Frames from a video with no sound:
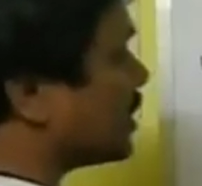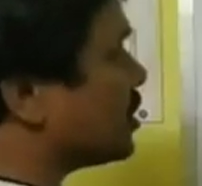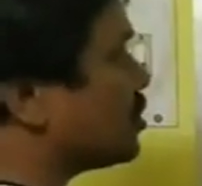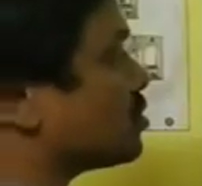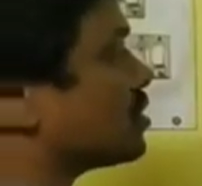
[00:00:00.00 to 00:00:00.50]

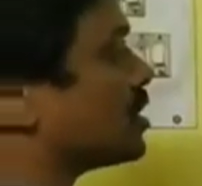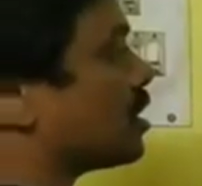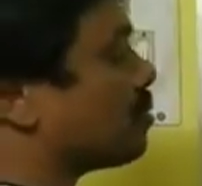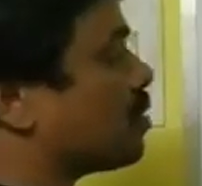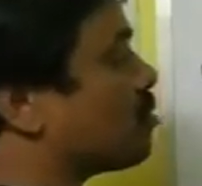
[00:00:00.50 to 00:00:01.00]
induced
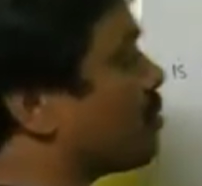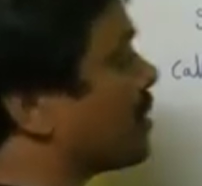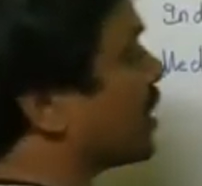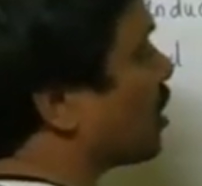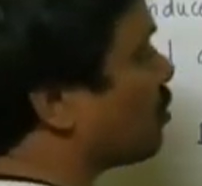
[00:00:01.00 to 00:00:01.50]
dipole
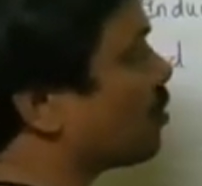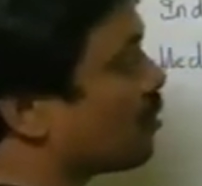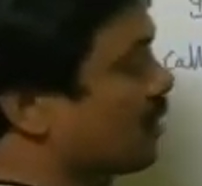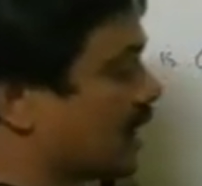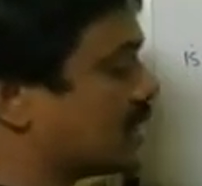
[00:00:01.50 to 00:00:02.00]
moment, how
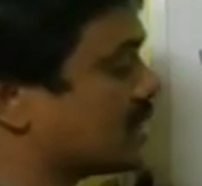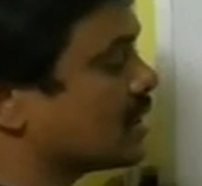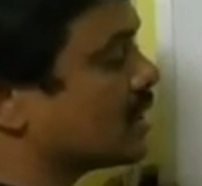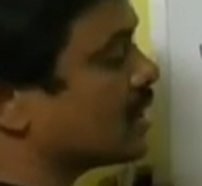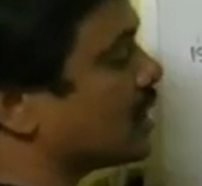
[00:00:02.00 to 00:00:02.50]
we will
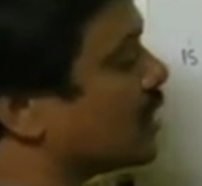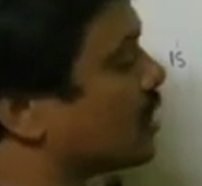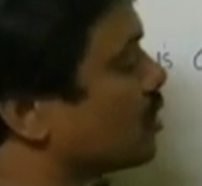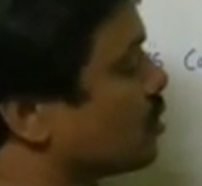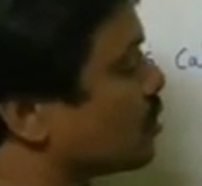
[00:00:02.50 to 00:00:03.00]
write?
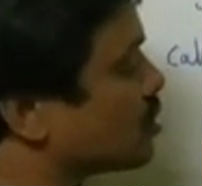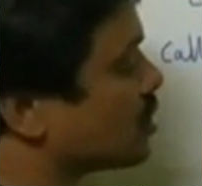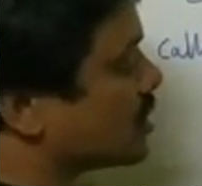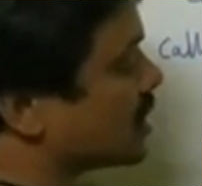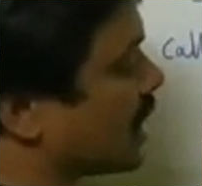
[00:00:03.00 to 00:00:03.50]

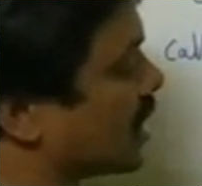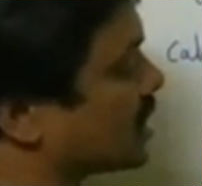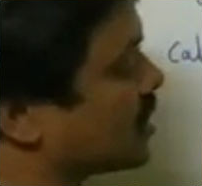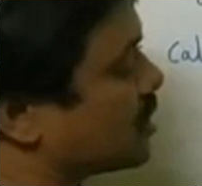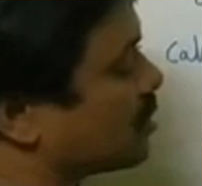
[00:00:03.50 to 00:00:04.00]
Induced
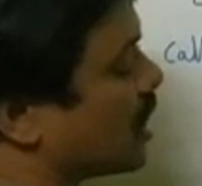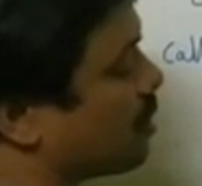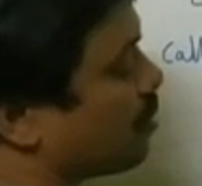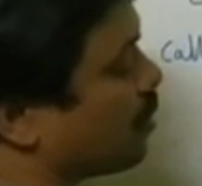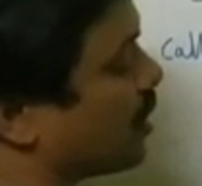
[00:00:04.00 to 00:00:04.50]
charge into
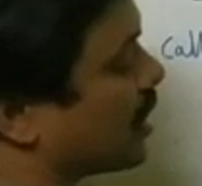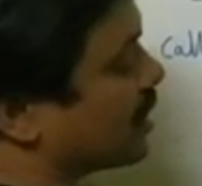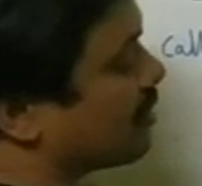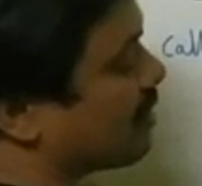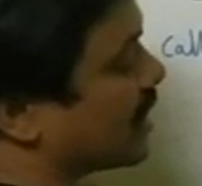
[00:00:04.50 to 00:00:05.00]
dipole
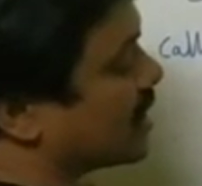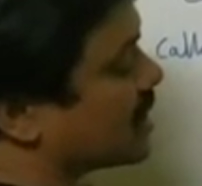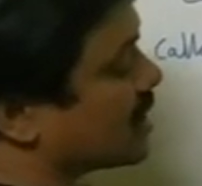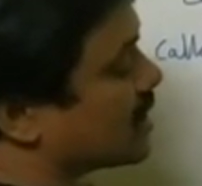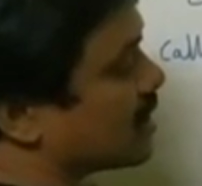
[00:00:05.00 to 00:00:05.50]
length, we
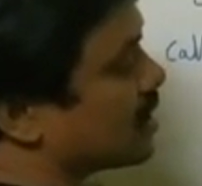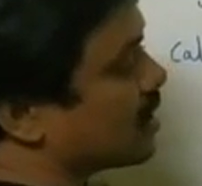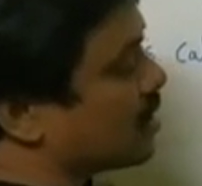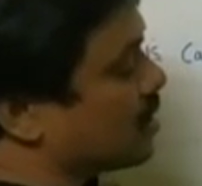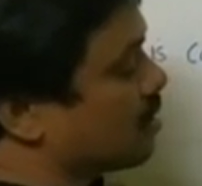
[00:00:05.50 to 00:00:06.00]
write,
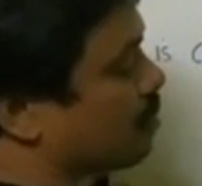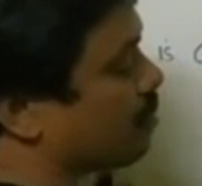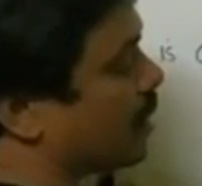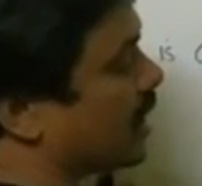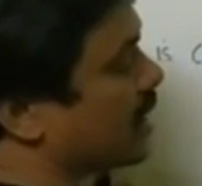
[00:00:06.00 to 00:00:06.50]

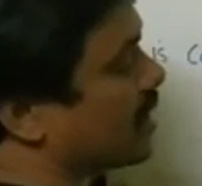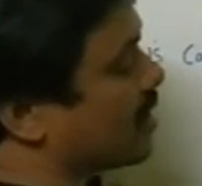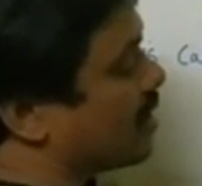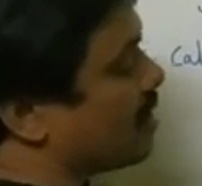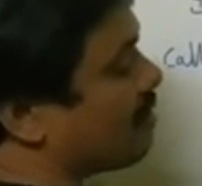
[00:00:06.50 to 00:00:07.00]

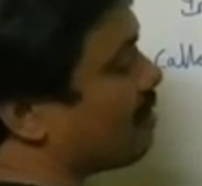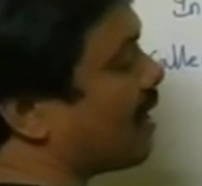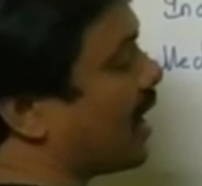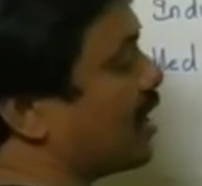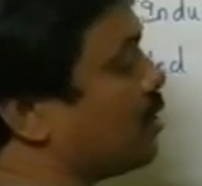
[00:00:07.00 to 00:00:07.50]
by
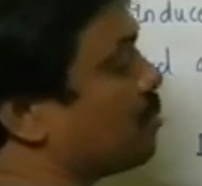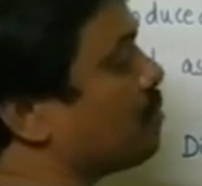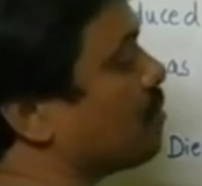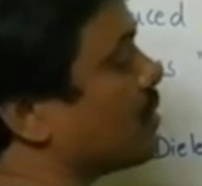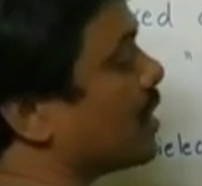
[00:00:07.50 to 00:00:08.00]

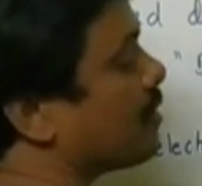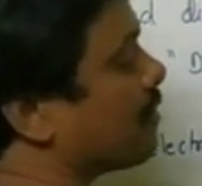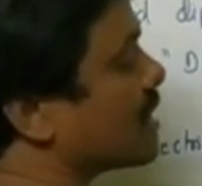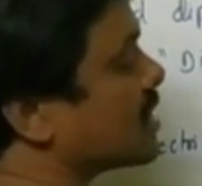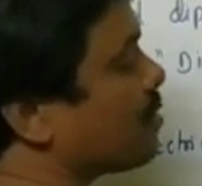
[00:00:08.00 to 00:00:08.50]
volume.
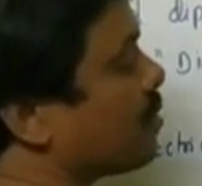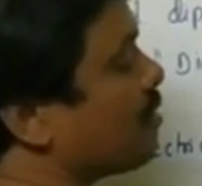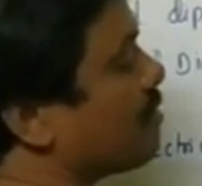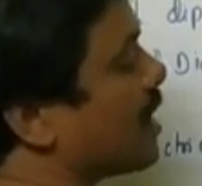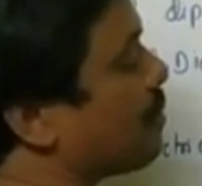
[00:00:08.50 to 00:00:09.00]
For
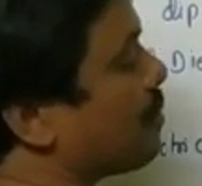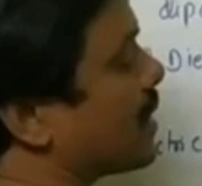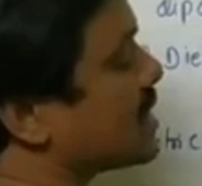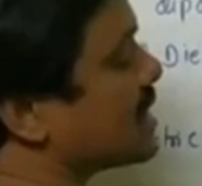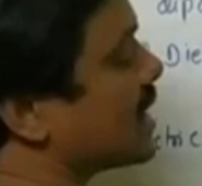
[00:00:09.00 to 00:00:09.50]
example, we are
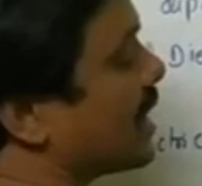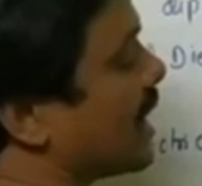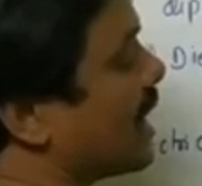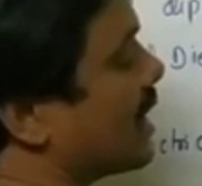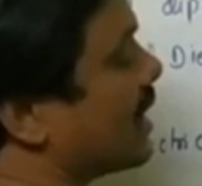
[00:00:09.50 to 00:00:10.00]
placing a
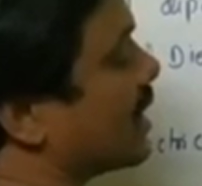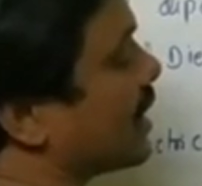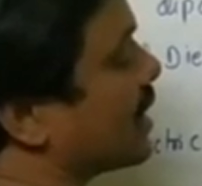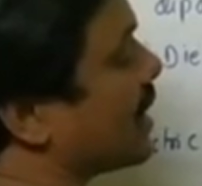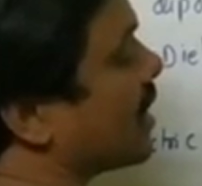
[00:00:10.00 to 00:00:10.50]

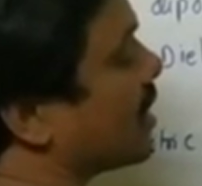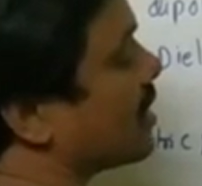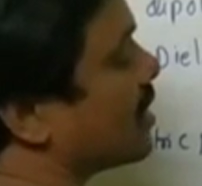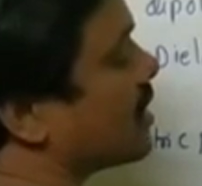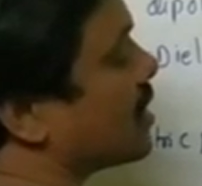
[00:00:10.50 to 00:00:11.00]
dielectric in the
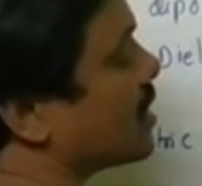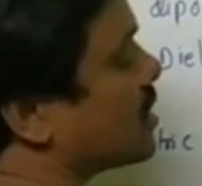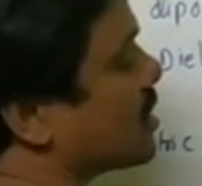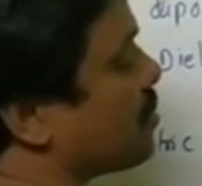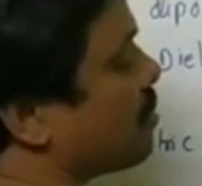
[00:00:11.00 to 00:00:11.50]

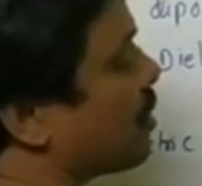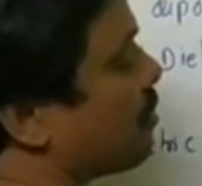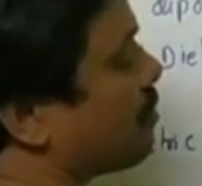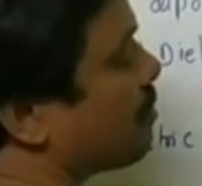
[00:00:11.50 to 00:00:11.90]
shape of